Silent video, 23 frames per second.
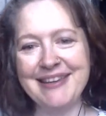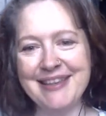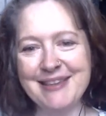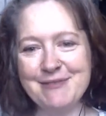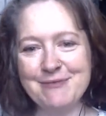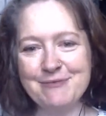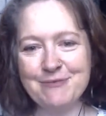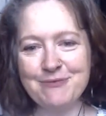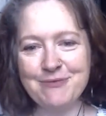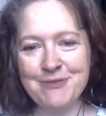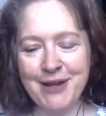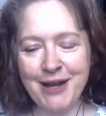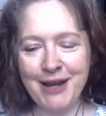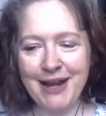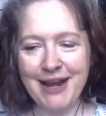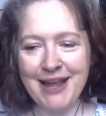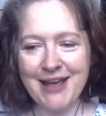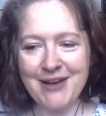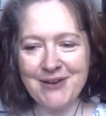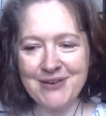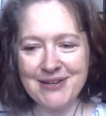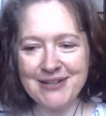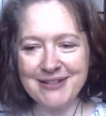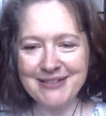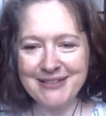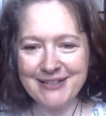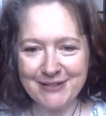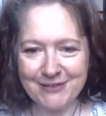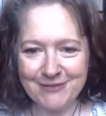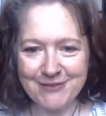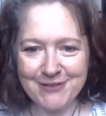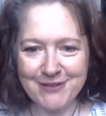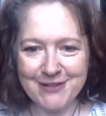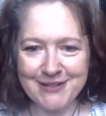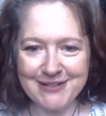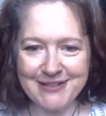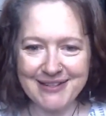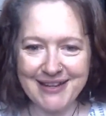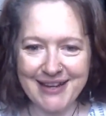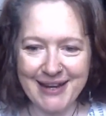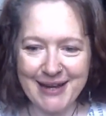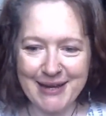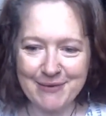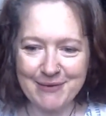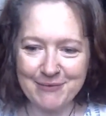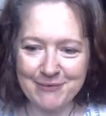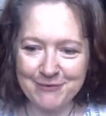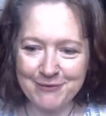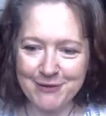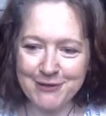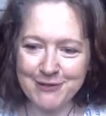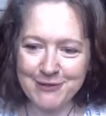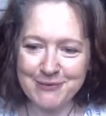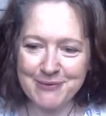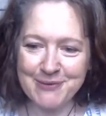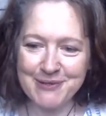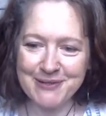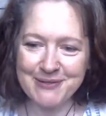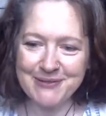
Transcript: the video issue first was